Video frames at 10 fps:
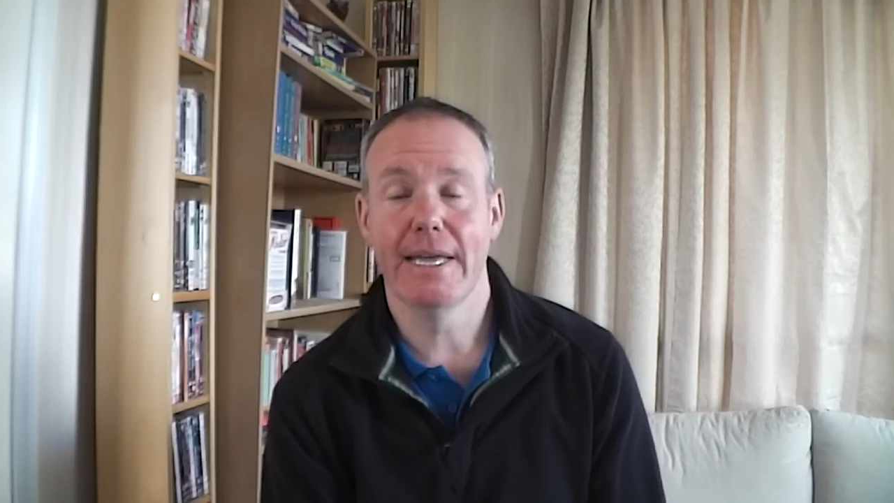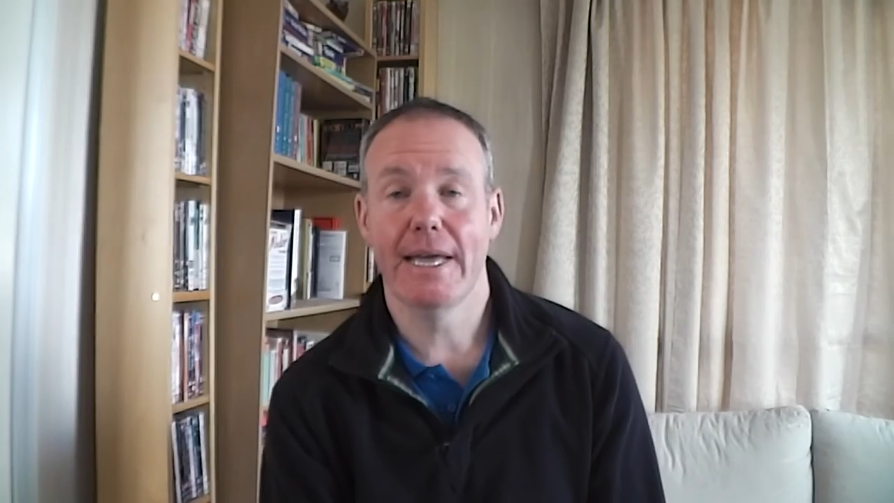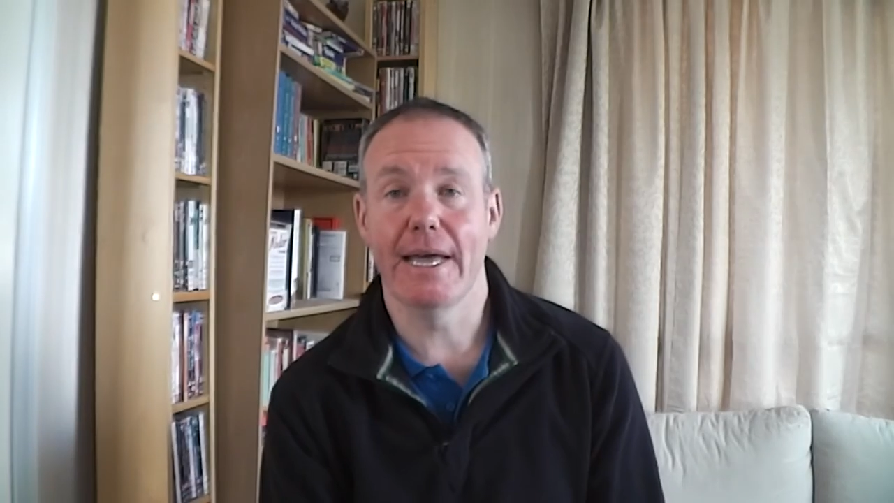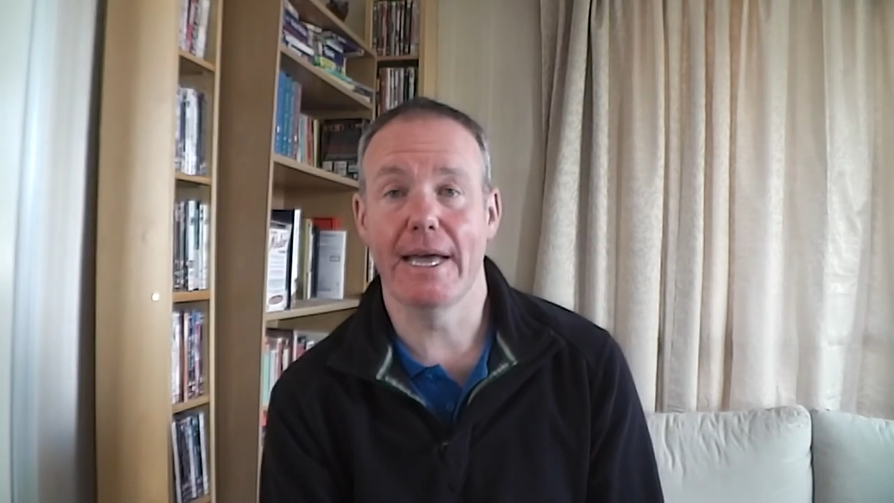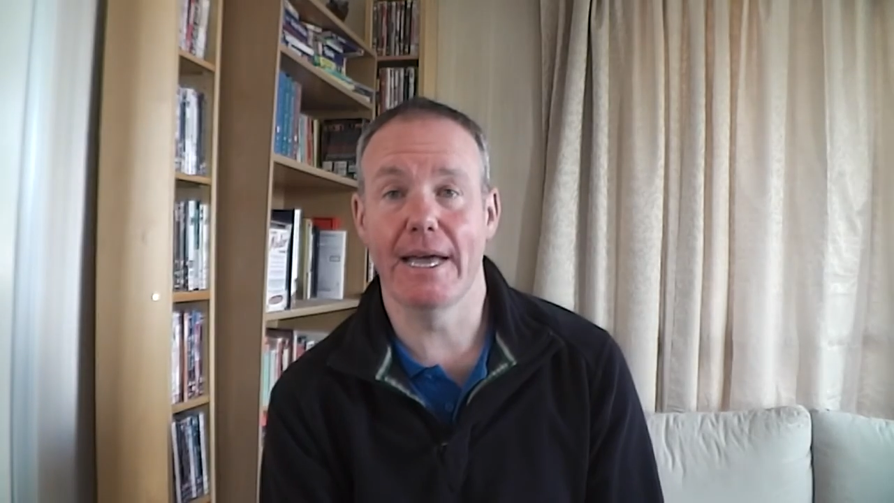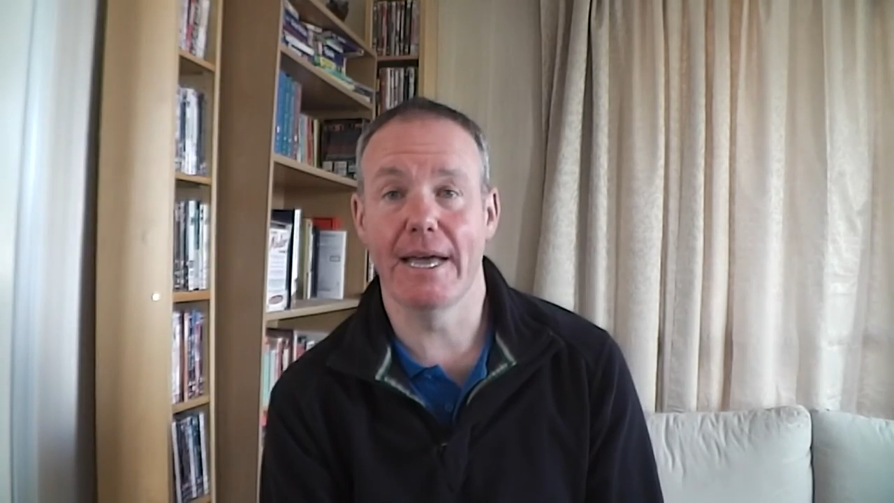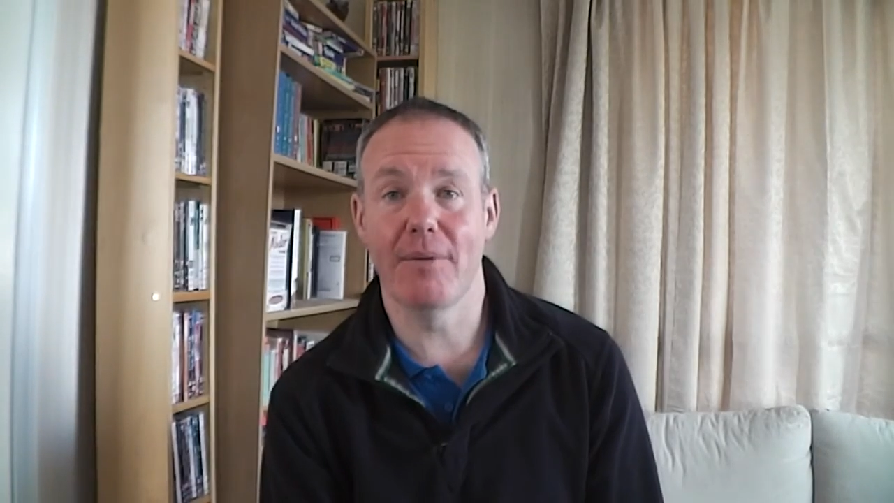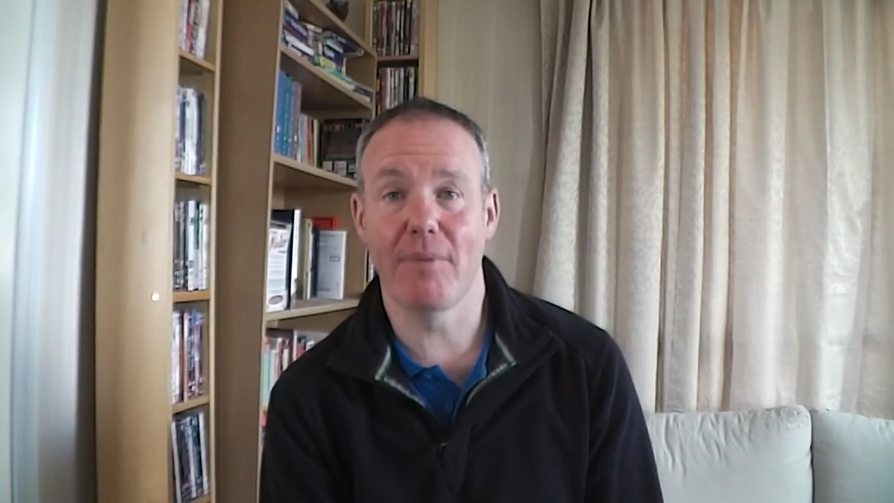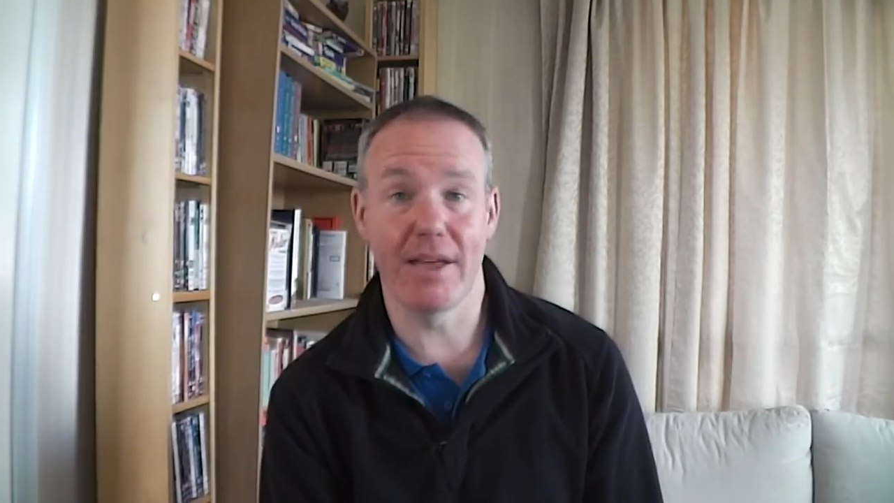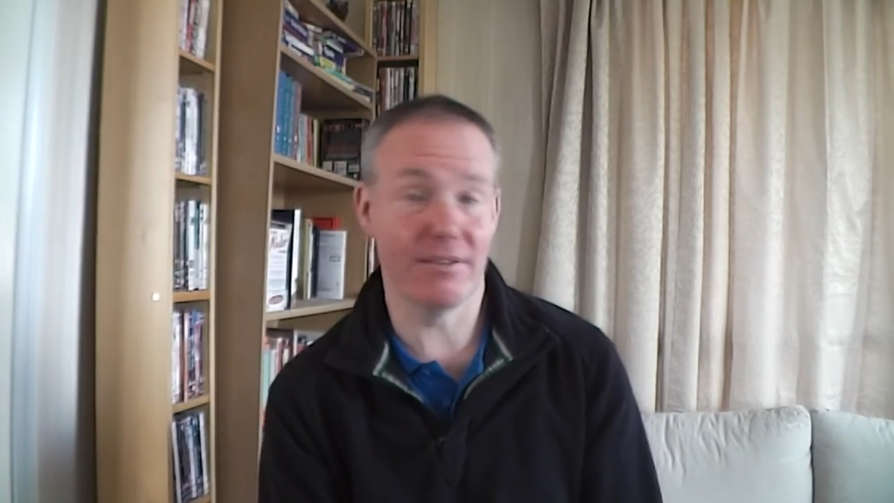
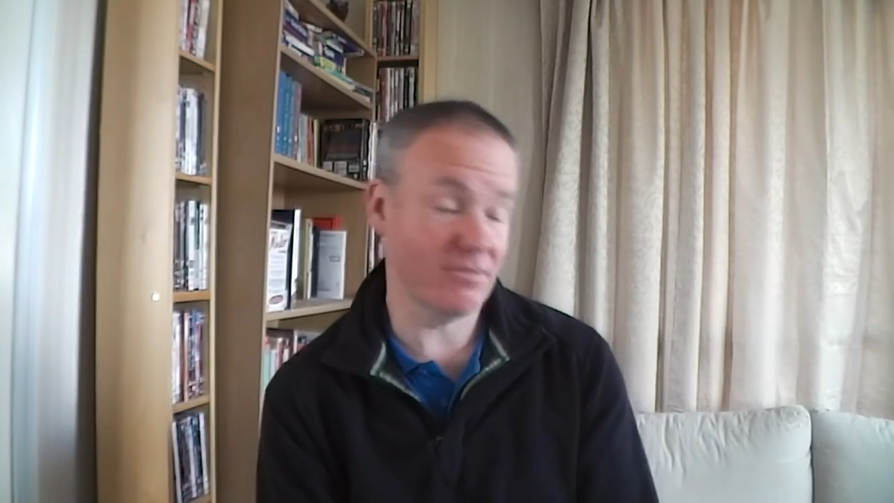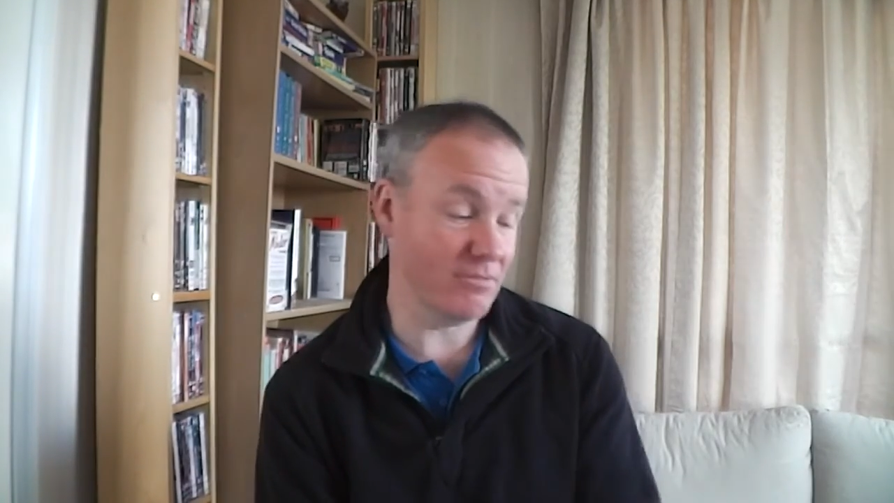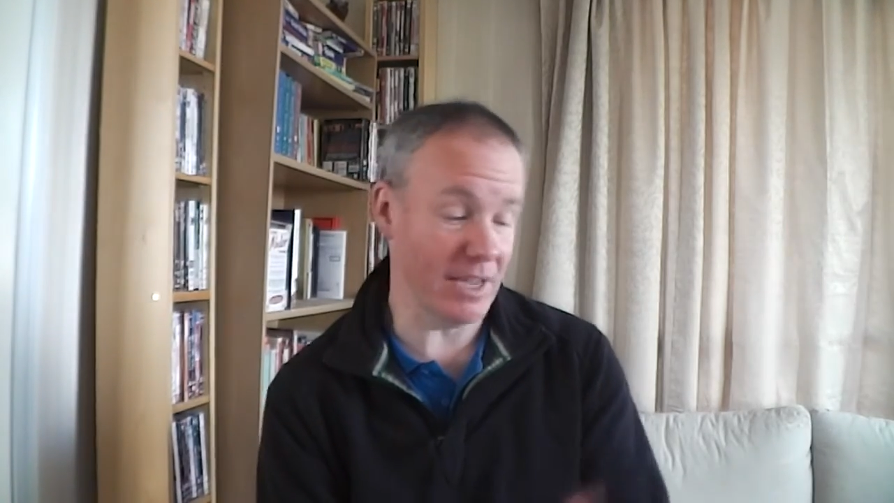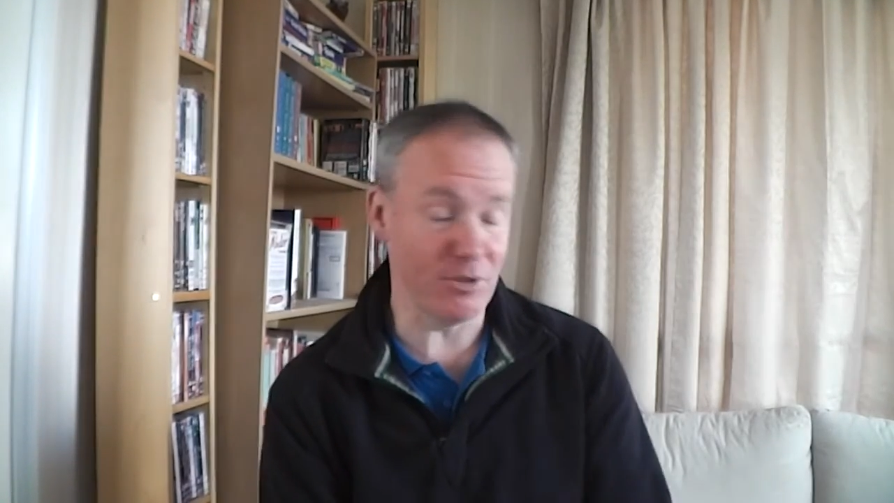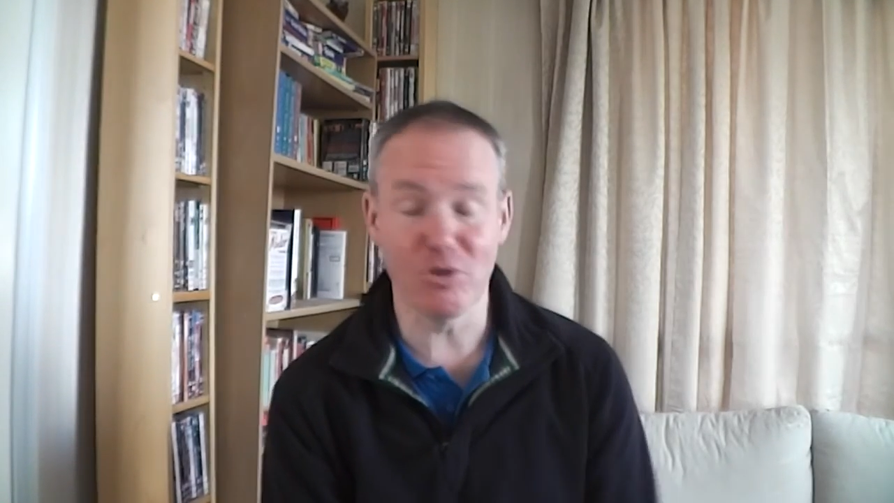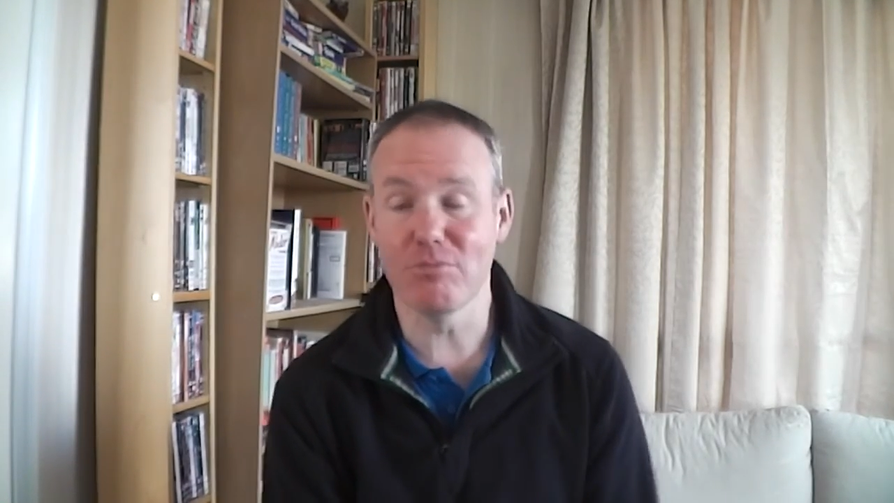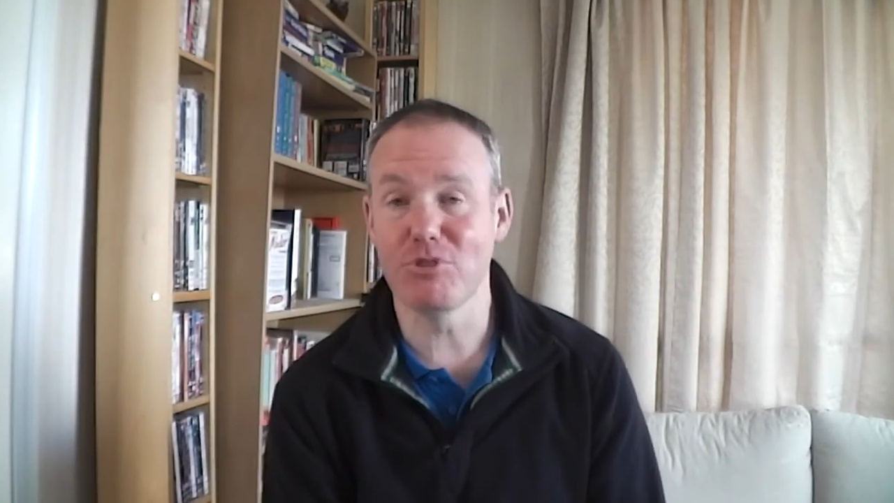You know,